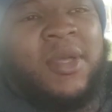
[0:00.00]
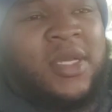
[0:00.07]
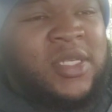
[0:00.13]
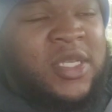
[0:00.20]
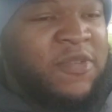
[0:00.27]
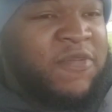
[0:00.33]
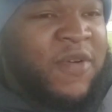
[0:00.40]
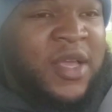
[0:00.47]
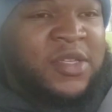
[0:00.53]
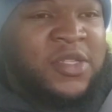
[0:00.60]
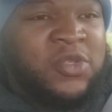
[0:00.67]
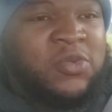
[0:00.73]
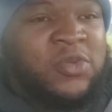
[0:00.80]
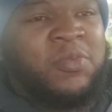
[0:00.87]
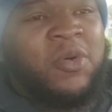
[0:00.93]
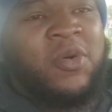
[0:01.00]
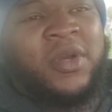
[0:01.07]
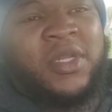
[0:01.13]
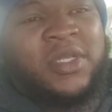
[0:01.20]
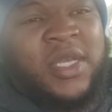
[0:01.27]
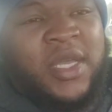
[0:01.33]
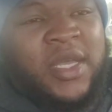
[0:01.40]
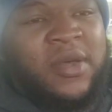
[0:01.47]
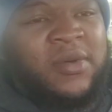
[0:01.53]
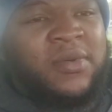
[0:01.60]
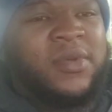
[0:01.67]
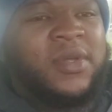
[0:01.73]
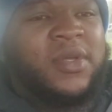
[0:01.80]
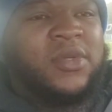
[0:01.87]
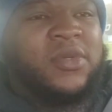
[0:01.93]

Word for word: because his fights just was boring as hell.